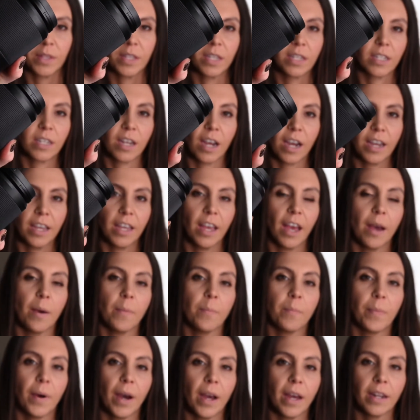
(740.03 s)
this guy
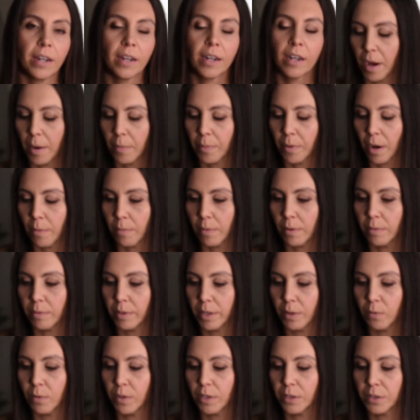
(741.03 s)
yet, but I
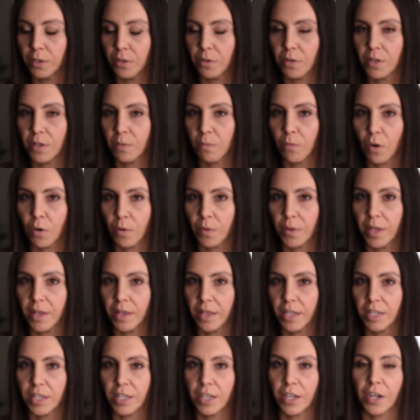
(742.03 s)
probably will do some more with it
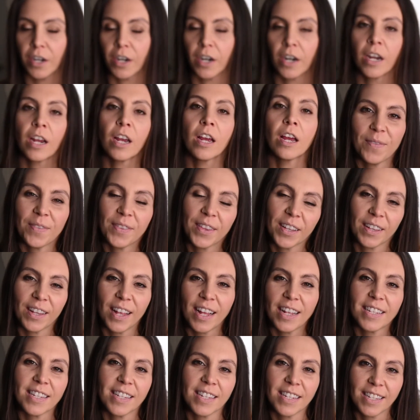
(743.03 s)
this year. The
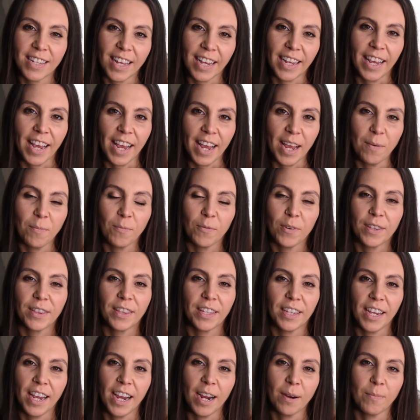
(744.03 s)
lenses that came with the
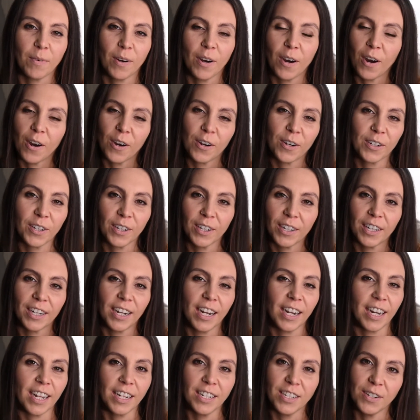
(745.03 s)
camera are good
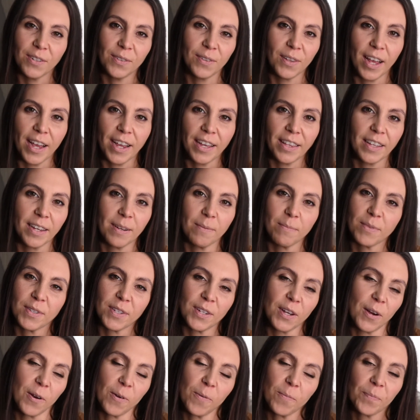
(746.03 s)
and I do like them,
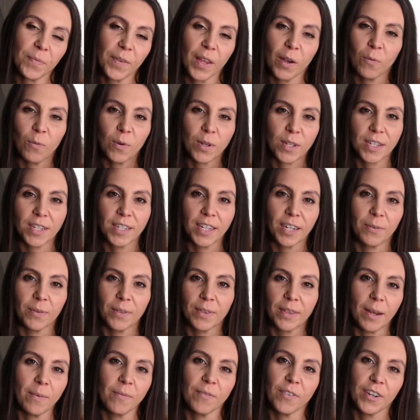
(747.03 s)
so we'll stick
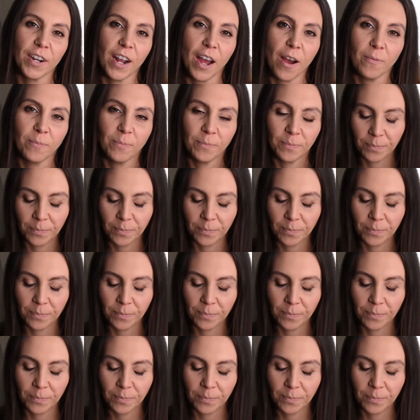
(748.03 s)
with them for now.